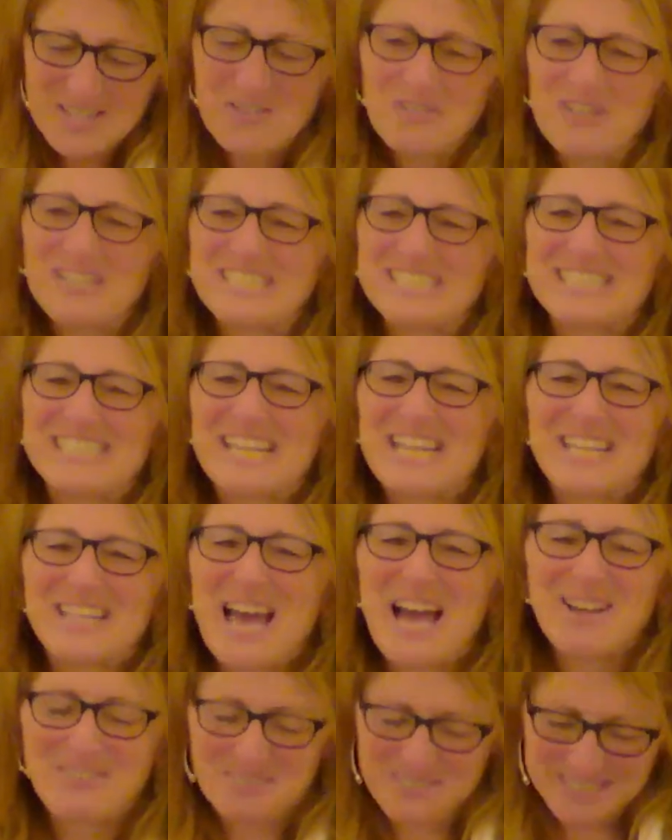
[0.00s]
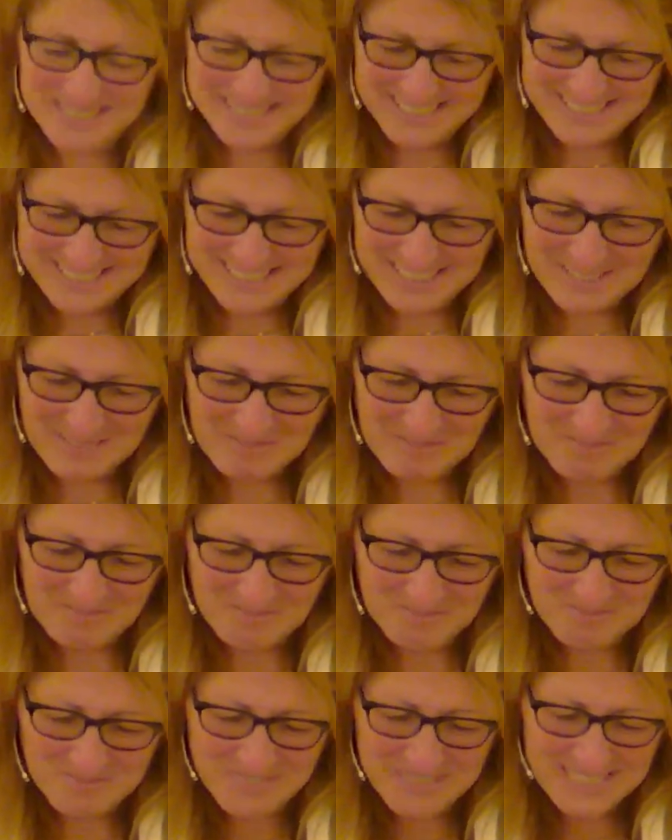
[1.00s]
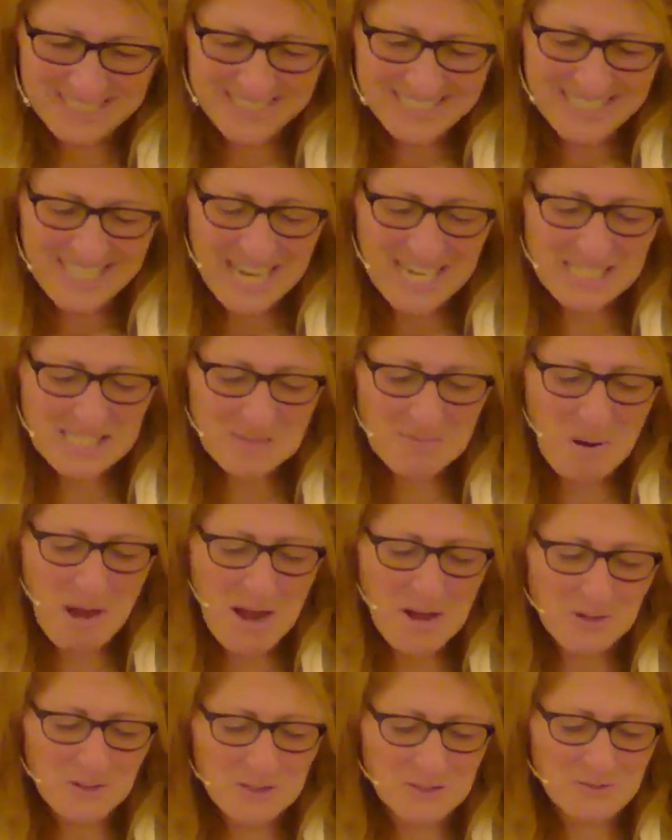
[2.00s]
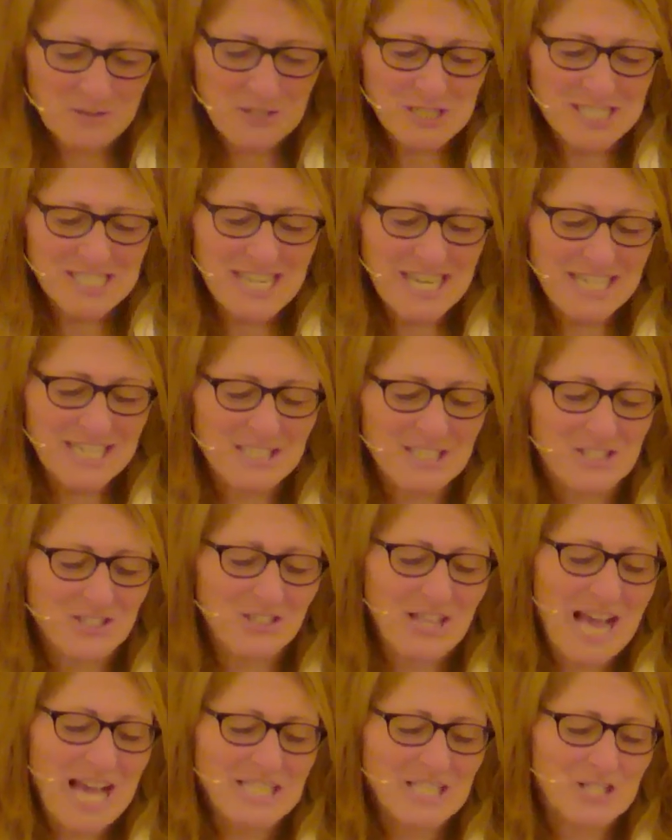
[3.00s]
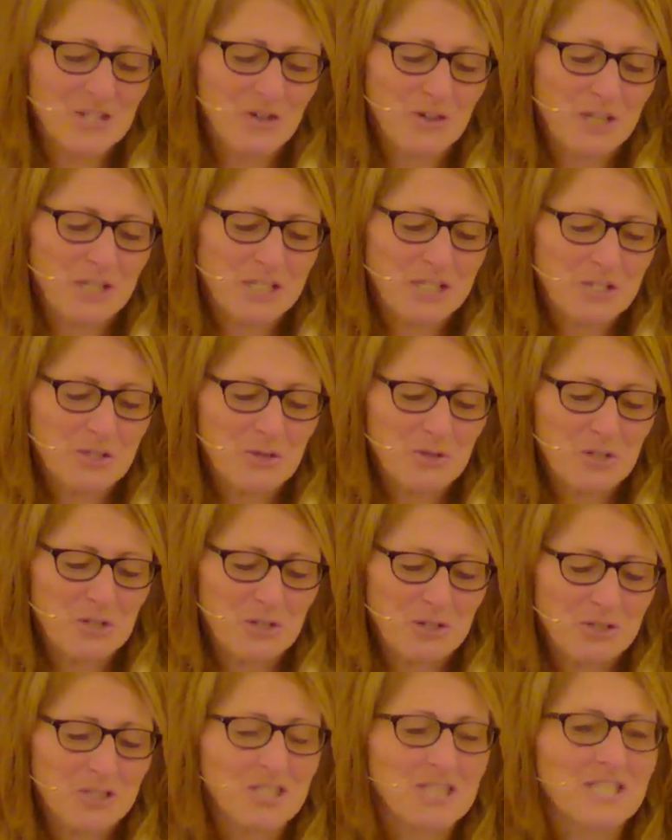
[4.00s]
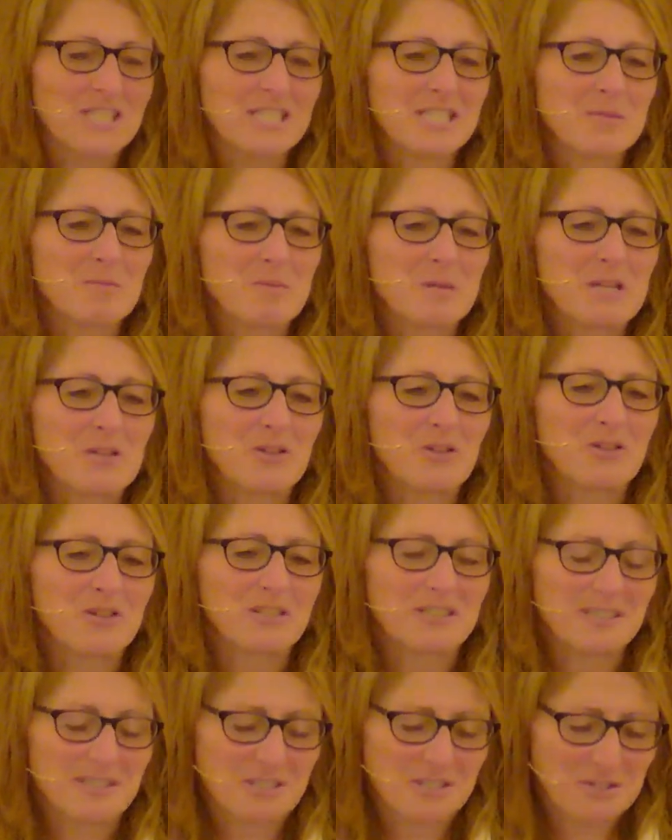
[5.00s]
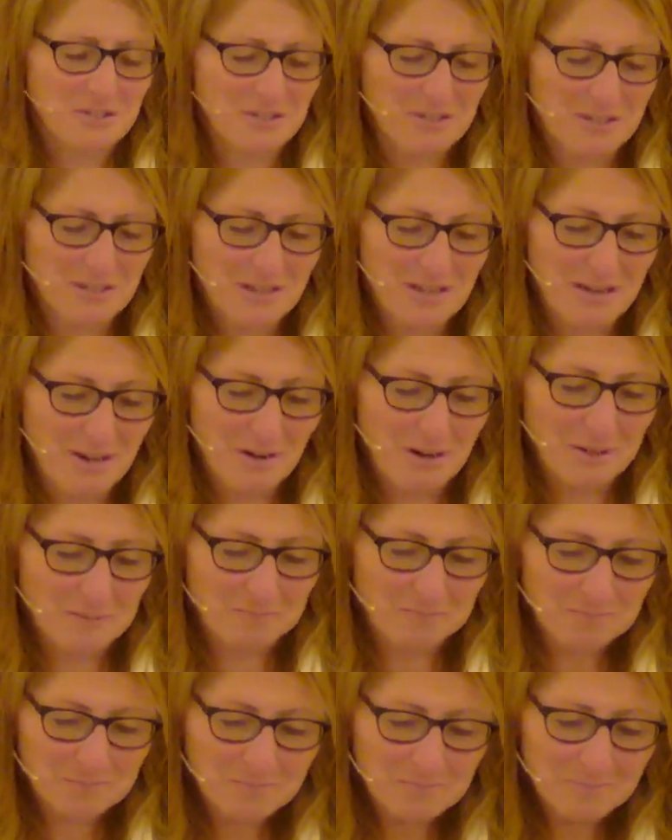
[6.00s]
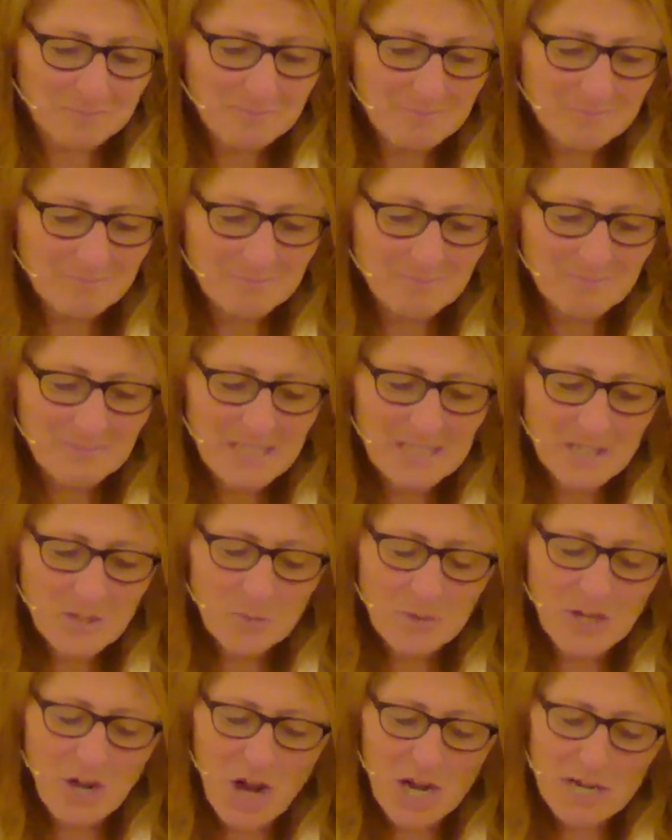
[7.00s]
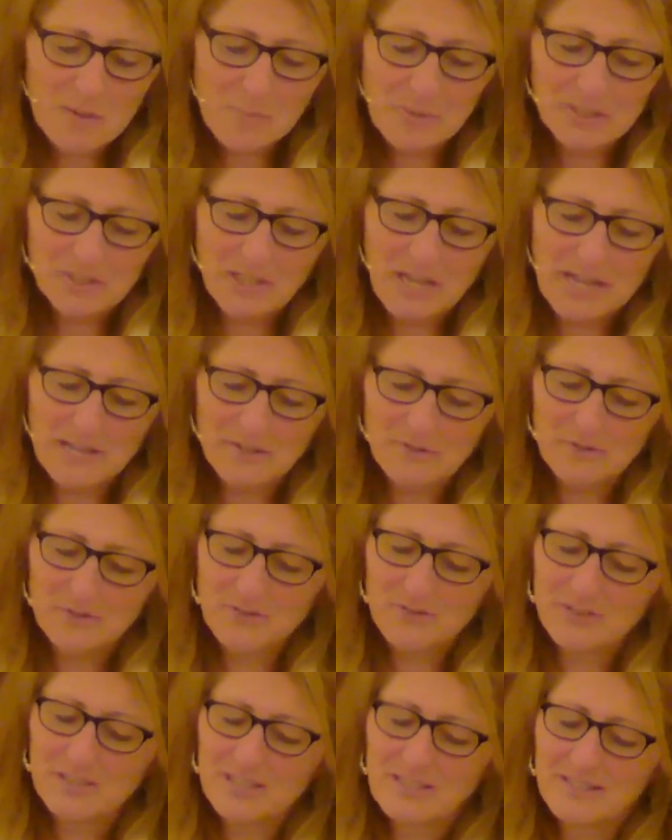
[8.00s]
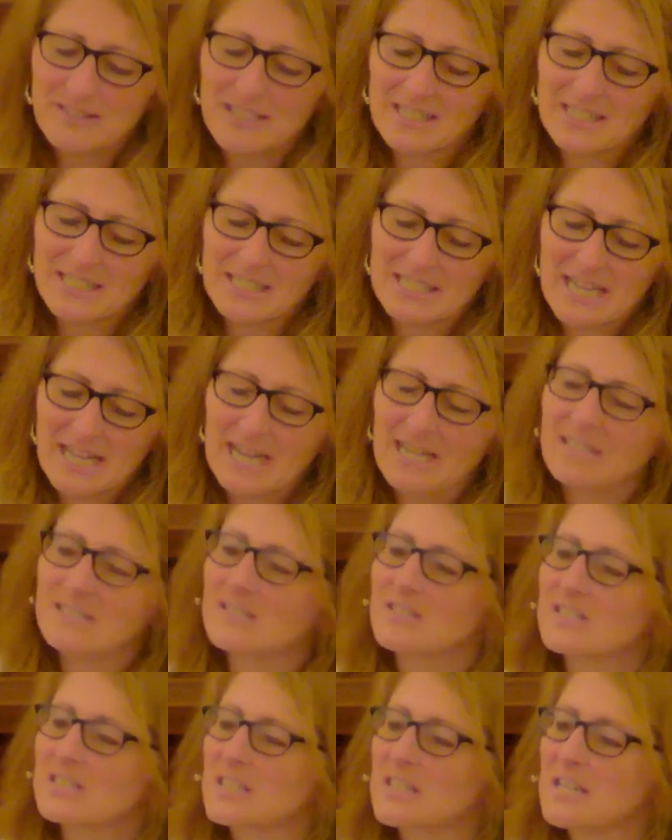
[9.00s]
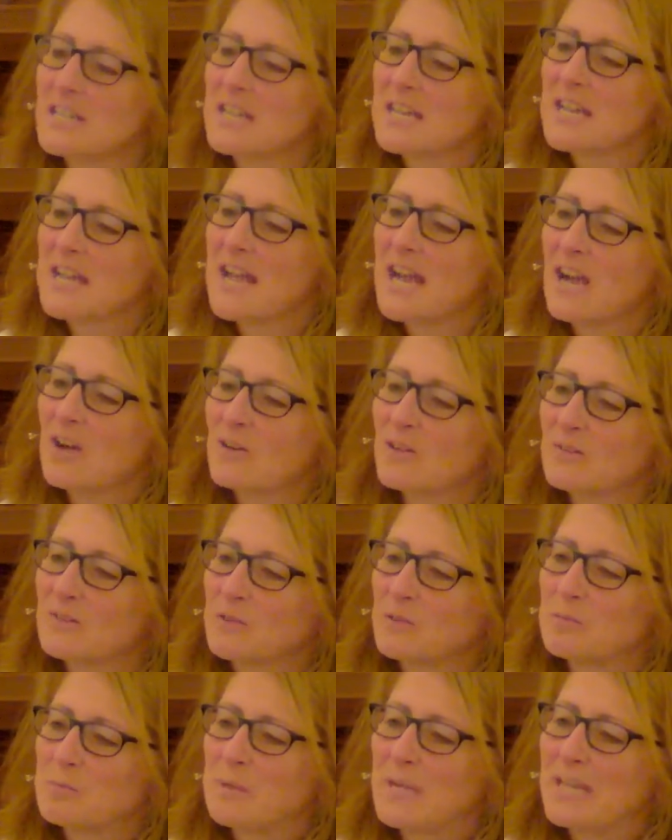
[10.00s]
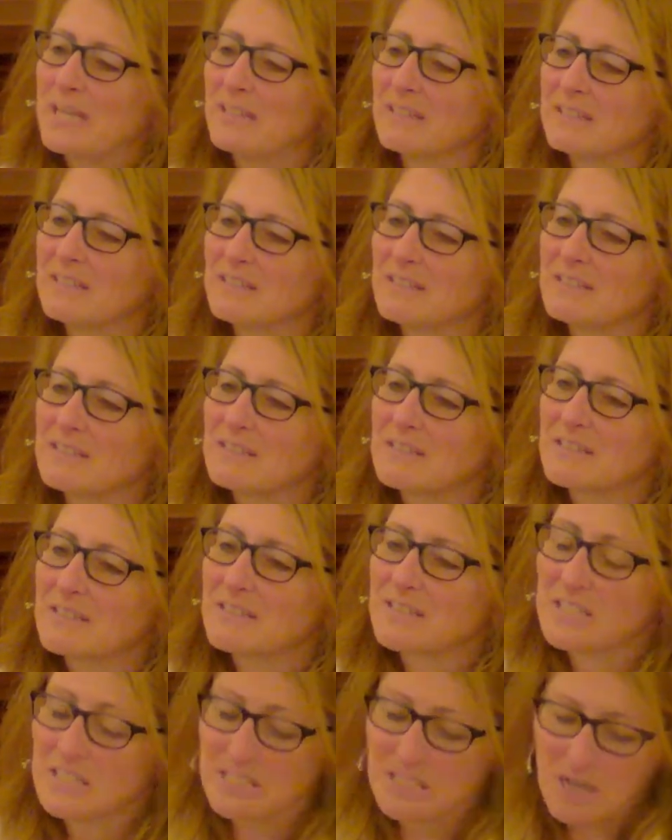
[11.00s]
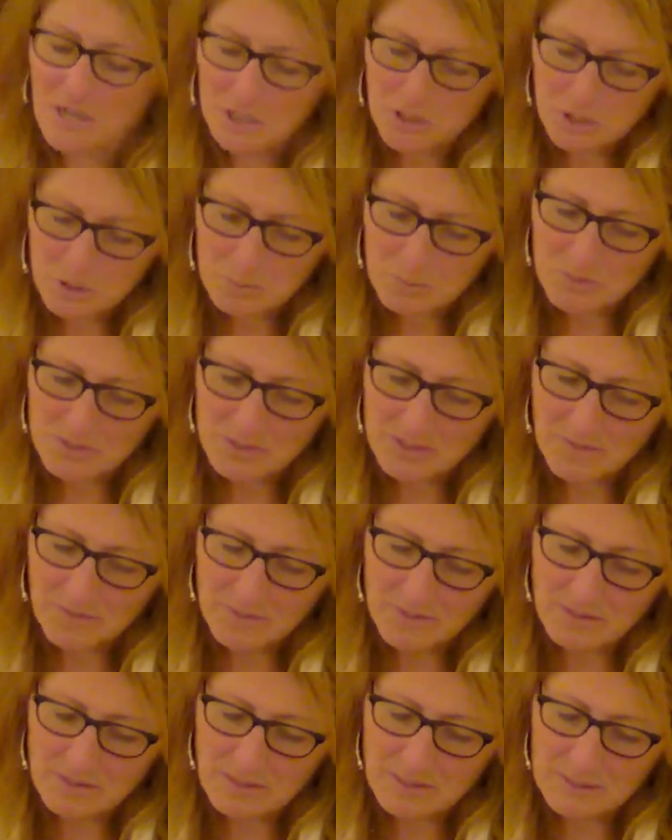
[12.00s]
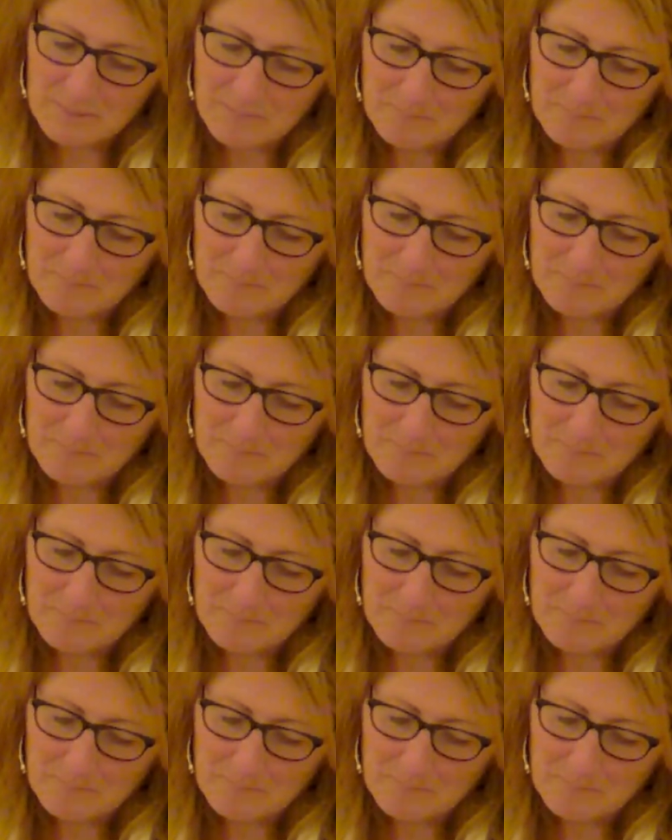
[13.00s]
What a day that was. I smiled. For a second, the last 32 years disappeared into thin air. We caught up on life, and then he asked, "How have you been since October 7th?"